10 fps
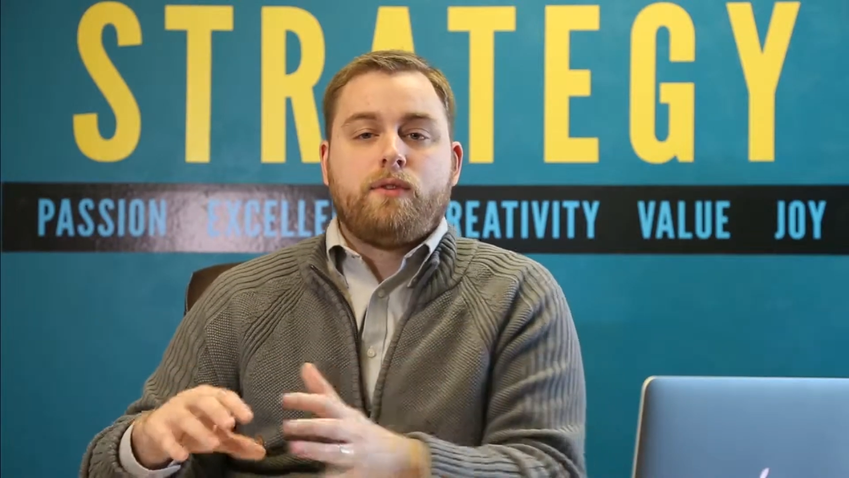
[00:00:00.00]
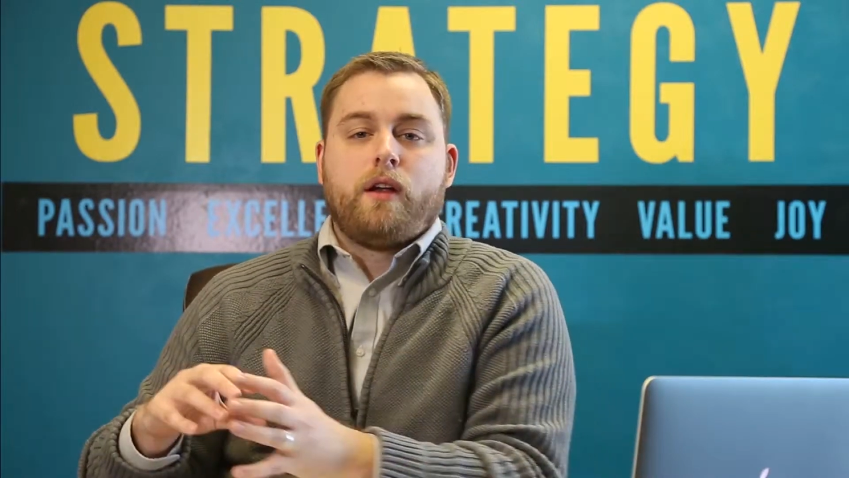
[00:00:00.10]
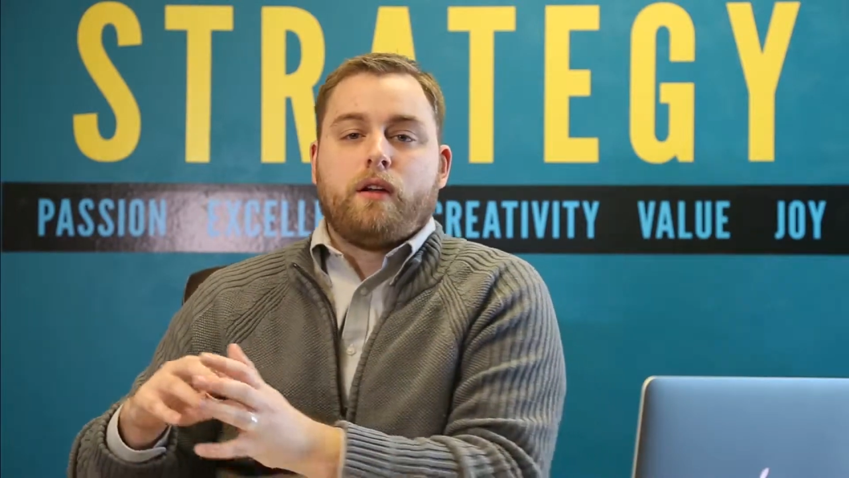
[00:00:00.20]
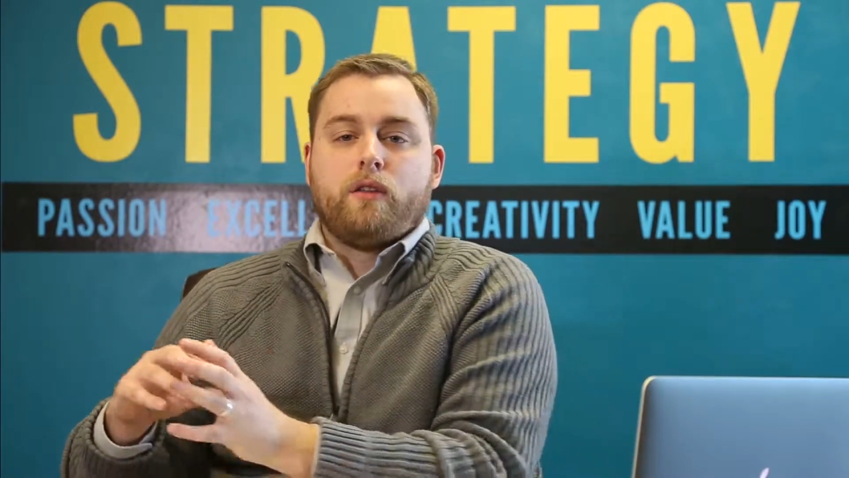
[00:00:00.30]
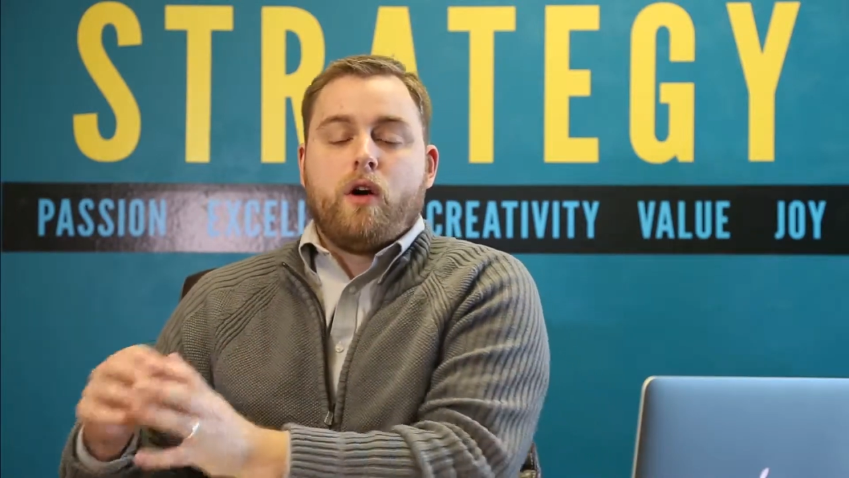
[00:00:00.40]

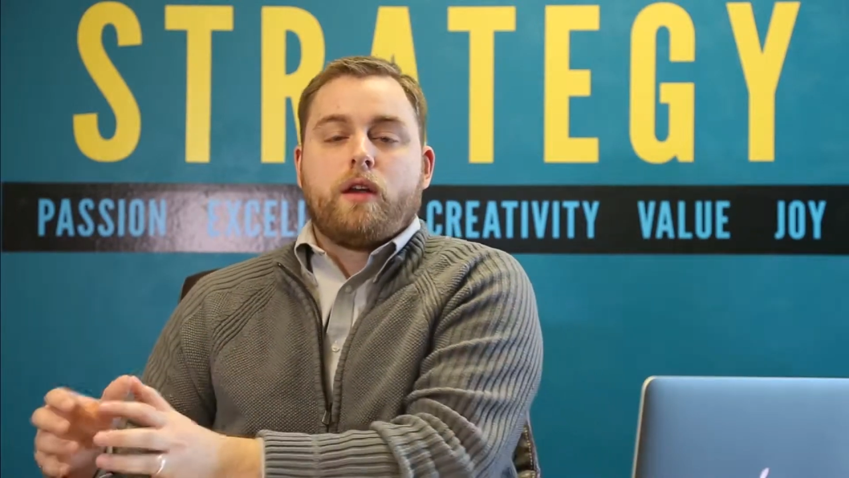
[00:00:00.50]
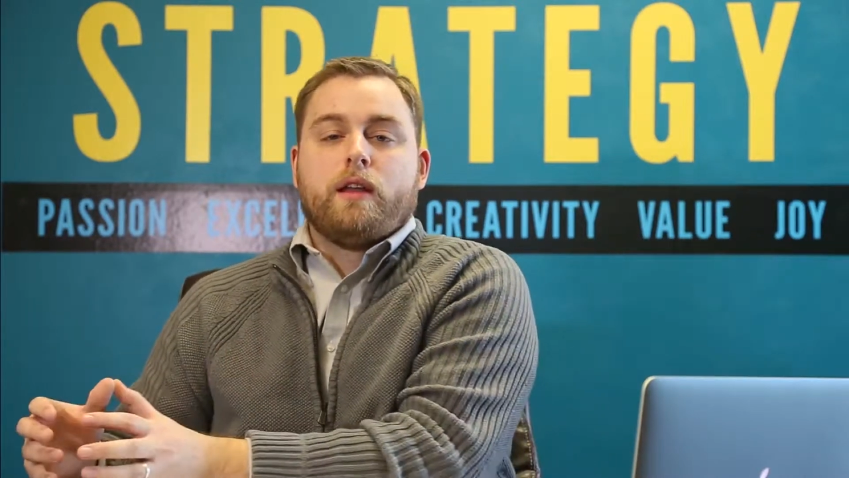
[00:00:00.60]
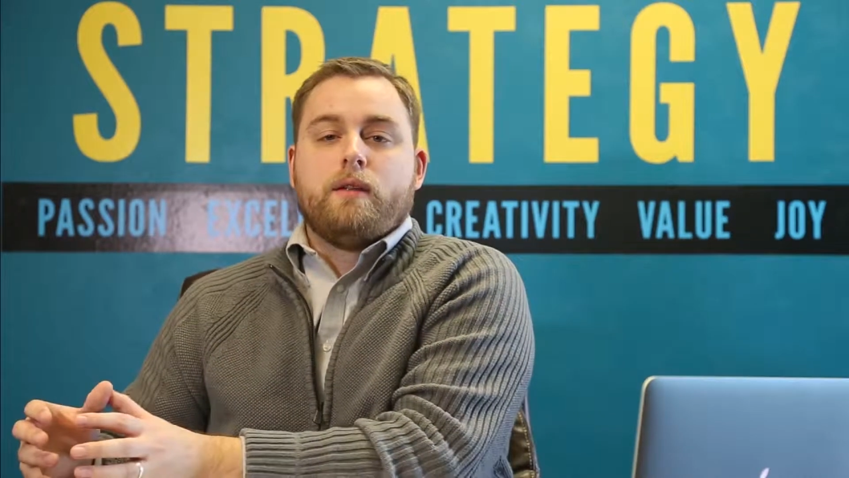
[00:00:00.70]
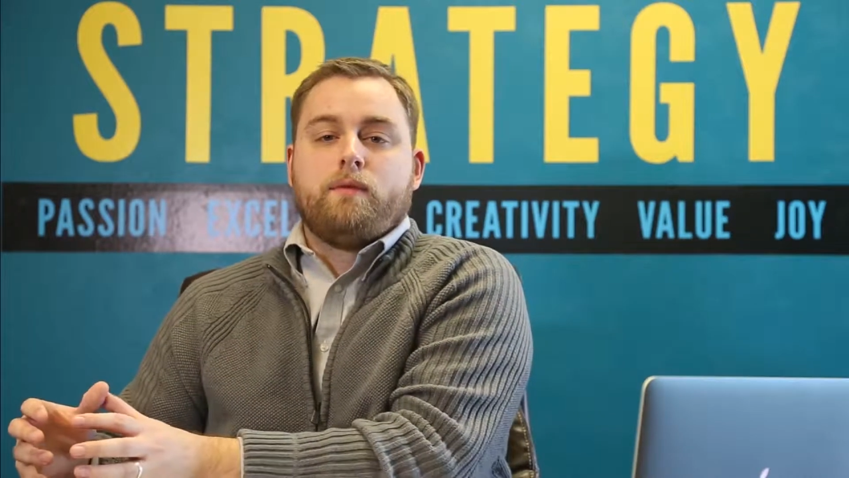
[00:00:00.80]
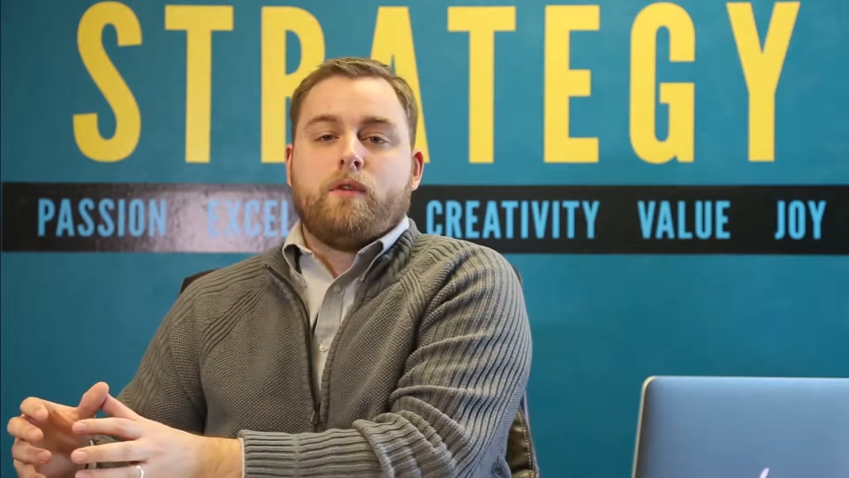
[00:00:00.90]
their
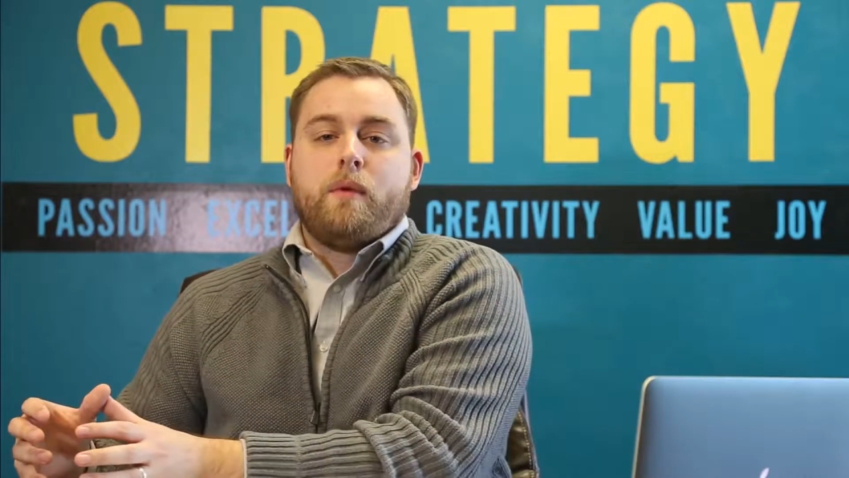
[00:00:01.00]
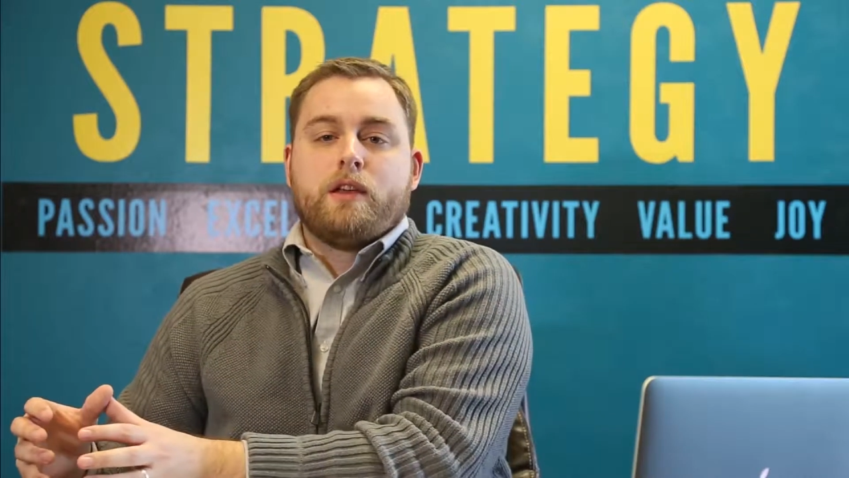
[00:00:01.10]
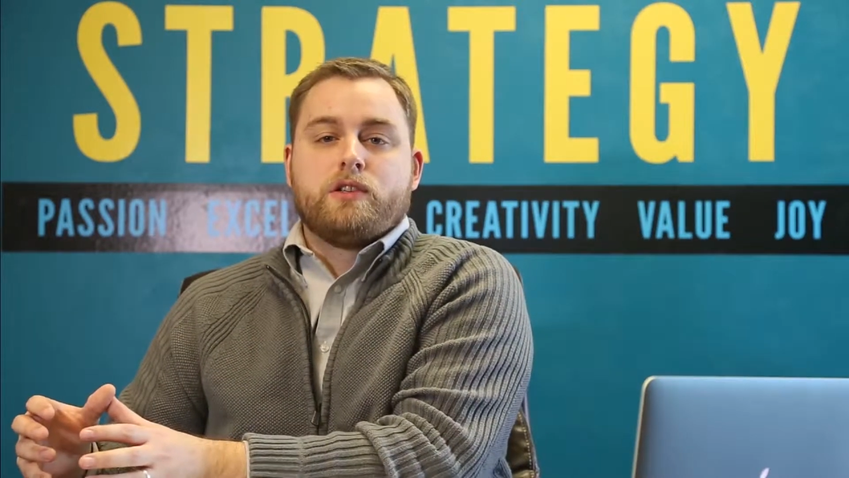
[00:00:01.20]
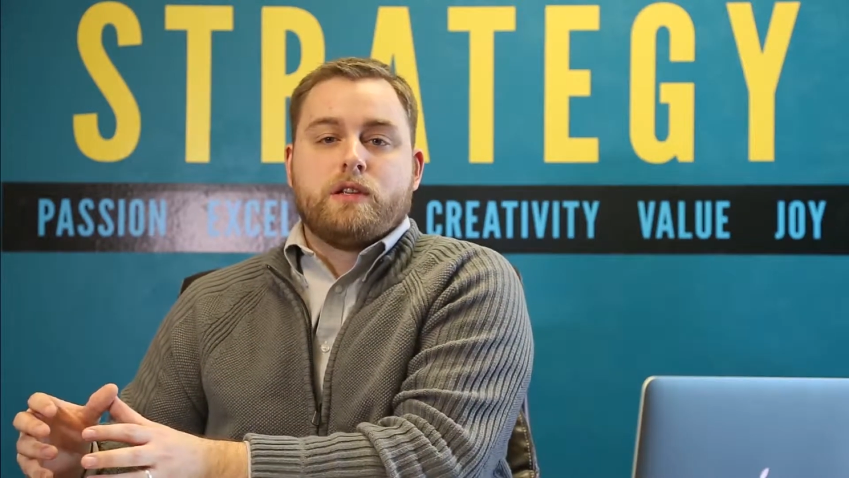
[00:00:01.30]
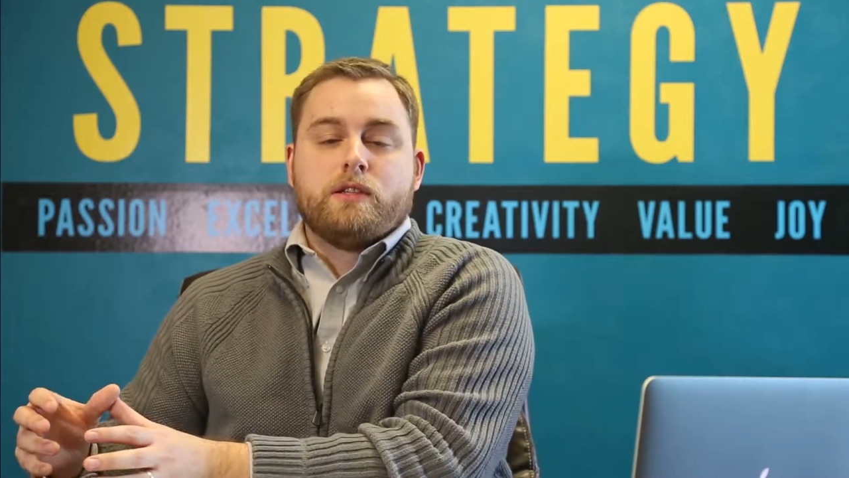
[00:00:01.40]
login
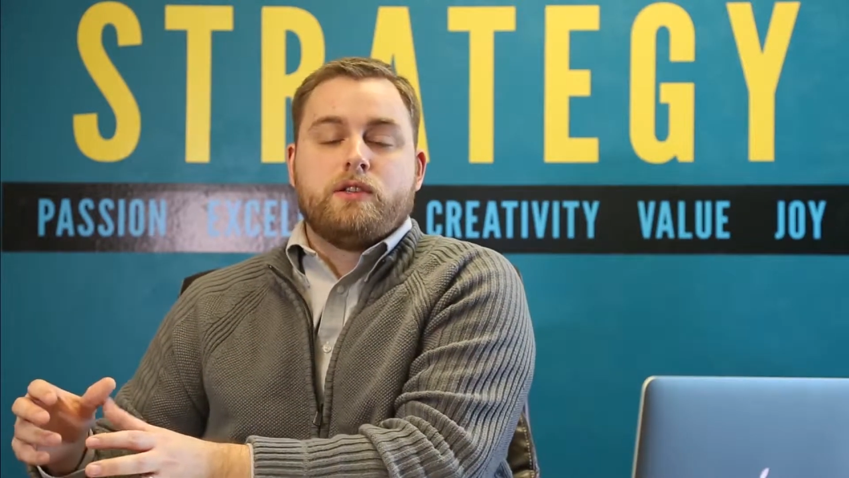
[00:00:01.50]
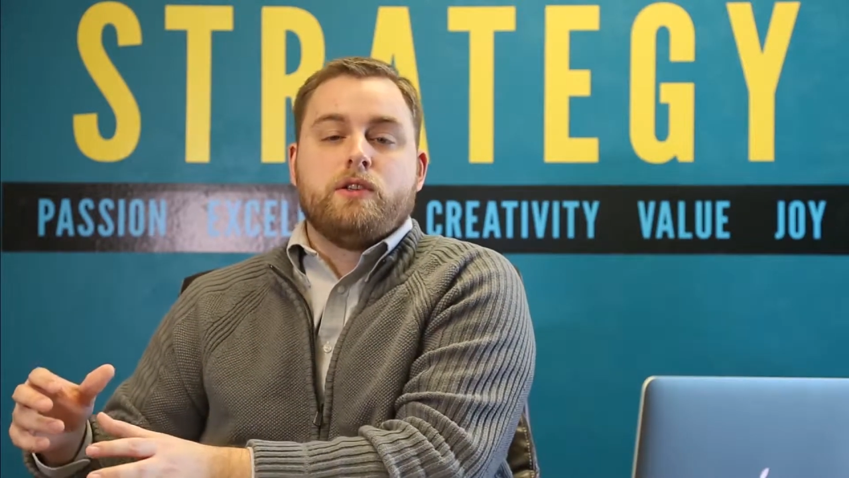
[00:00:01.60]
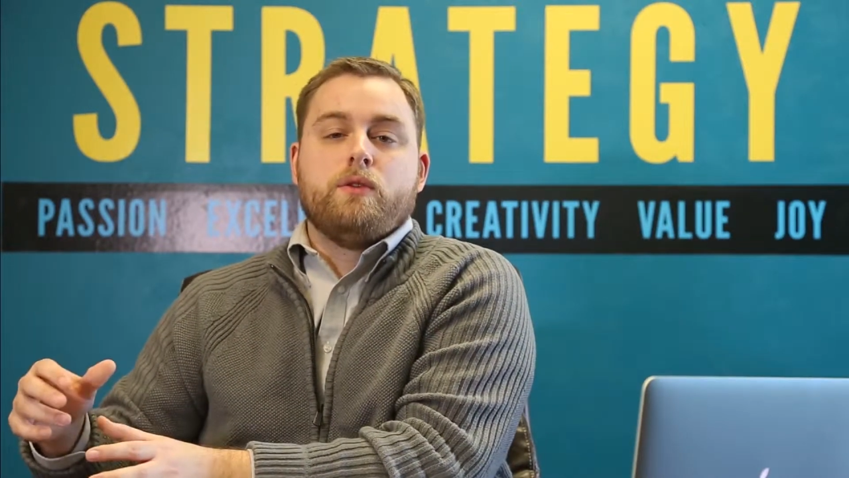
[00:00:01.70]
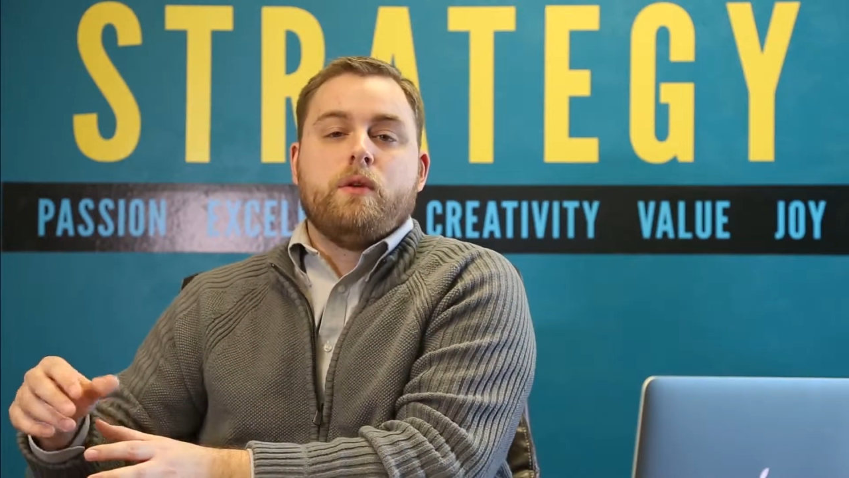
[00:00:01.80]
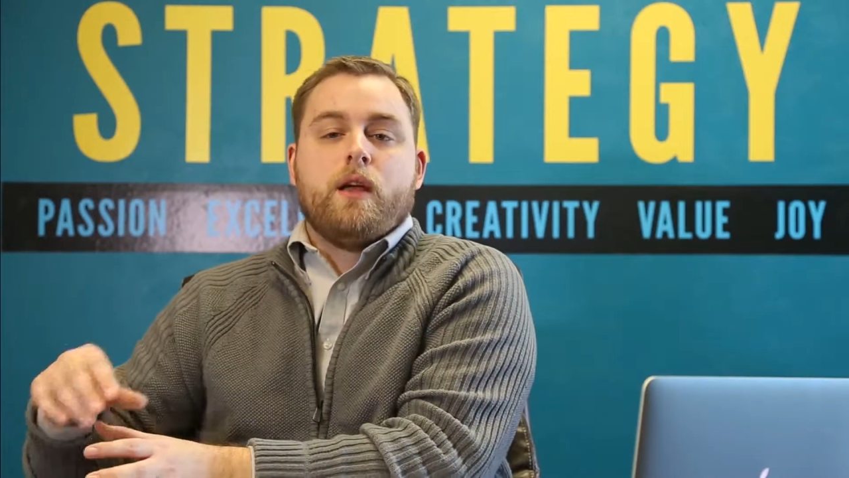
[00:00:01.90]
information
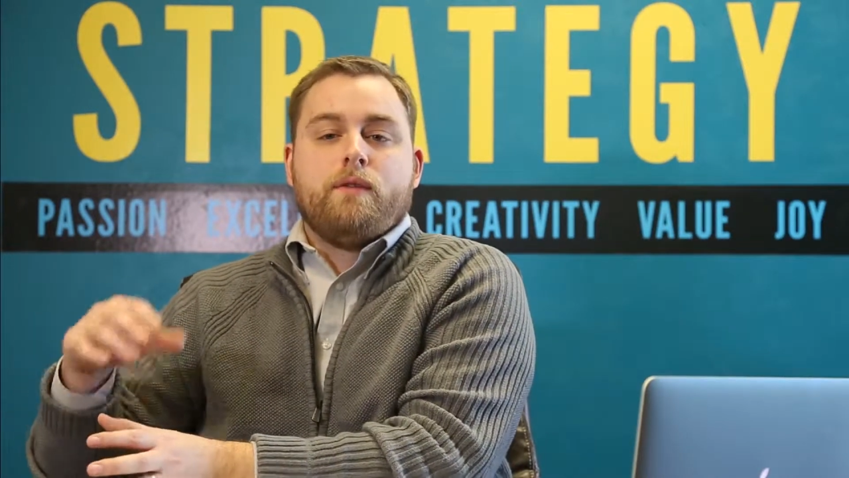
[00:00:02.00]
to